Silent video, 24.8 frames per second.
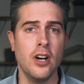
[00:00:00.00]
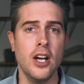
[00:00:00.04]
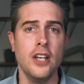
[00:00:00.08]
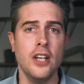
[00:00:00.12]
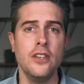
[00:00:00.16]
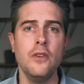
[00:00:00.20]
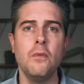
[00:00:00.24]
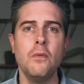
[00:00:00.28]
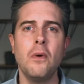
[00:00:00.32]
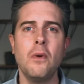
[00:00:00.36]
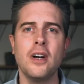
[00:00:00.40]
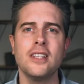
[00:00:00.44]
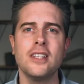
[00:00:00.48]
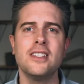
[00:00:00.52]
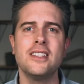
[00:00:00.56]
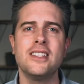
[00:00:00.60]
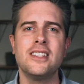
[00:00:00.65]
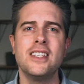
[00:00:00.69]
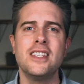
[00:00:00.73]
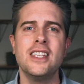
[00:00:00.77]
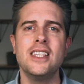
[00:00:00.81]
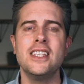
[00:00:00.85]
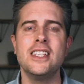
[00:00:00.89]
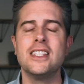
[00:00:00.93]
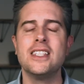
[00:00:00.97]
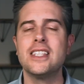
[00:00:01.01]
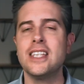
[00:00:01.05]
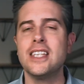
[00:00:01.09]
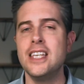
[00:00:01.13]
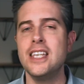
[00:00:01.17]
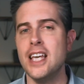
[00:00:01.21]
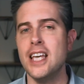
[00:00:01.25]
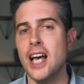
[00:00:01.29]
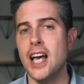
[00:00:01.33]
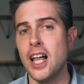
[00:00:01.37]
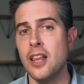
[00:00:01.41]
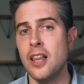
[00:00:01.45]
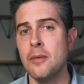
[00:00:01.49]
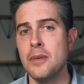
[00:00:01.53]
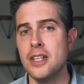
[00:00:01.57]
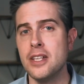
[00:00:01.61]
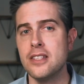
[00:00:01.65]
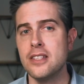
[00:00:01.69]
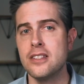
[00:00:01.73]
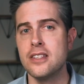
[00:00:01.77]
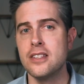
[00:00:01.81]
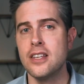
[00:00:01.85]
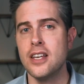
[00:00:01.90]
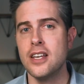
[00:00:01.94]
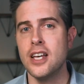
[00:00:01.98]
you want to see these key
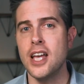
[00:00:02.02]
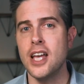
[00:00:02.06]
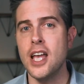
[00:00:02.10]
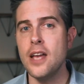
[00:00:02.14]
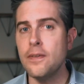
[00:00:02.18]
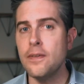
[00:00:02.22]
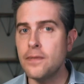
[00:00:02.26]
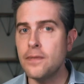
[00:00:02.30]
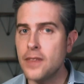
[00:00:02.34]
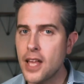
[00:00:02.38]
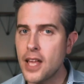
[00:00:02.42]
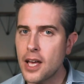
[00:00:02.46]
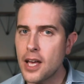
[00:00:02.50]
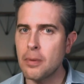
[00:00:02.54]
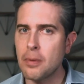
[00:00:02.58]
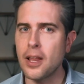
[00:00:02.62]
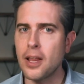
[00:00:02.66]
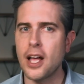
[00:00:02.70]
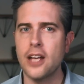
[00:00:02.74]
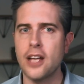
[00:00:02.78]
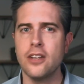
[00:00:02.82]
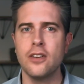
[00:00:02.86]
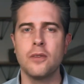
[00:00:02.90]
elements if they apply to your